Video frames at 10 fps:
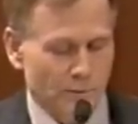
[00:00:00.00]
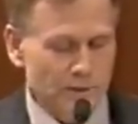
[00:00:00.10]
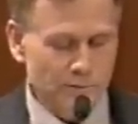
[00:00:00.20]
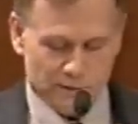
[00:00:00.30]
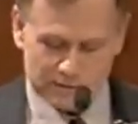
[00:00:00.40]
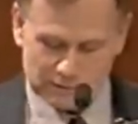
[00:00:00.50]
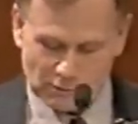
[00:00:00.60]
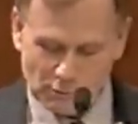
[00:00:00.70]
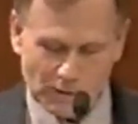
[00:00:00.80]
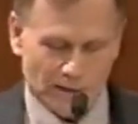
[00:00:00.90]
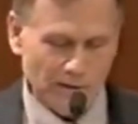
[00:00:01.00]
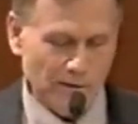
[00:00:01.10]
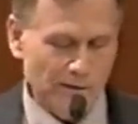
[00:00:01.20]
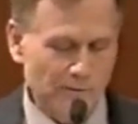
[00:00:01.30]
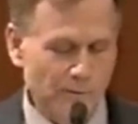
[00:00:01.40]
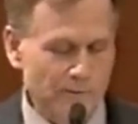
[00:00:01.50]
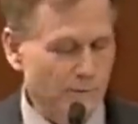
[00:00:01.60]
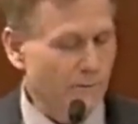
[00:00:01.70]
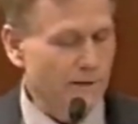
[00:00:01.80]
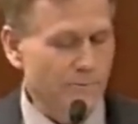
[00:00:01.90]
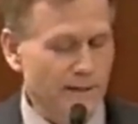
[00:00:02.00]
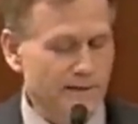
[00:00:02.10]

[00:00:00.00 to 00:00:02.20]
We do it so well when we read